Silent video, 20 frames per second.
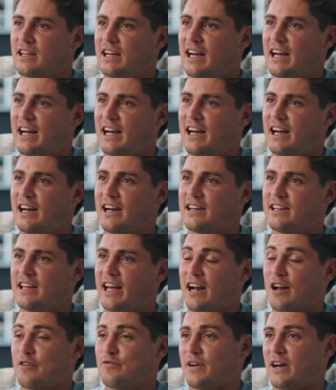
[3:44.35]

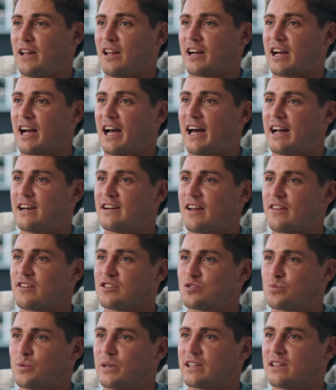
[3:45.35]
And I felt like I had another
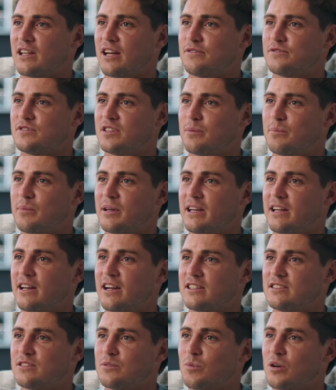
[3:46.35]
swing left in me, and
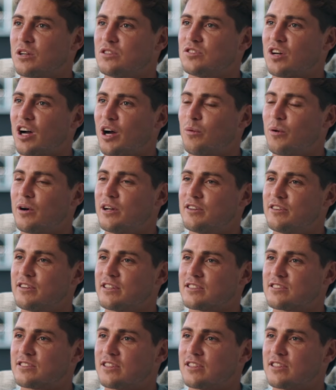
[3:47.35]
I didn't want to die wondering.